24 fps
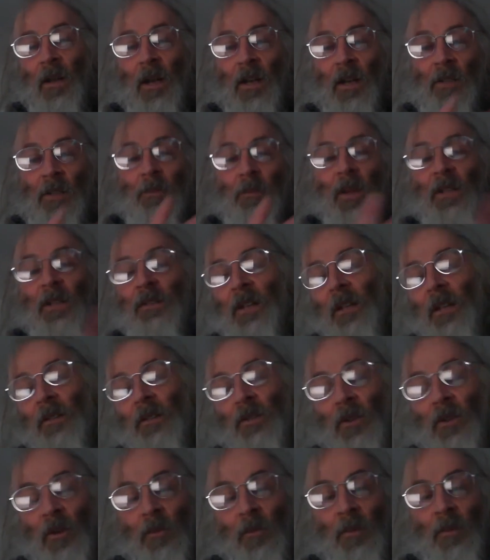a space
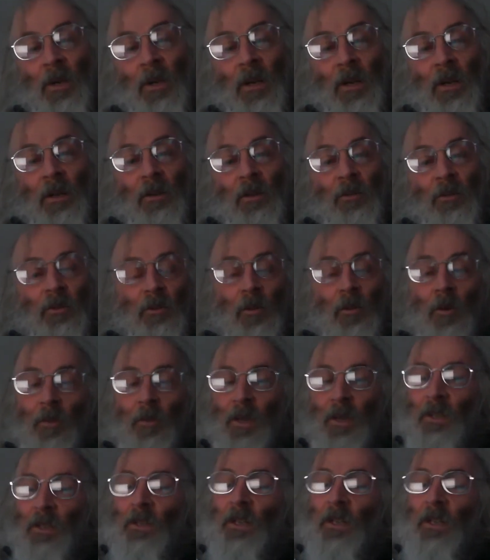telescope to orbit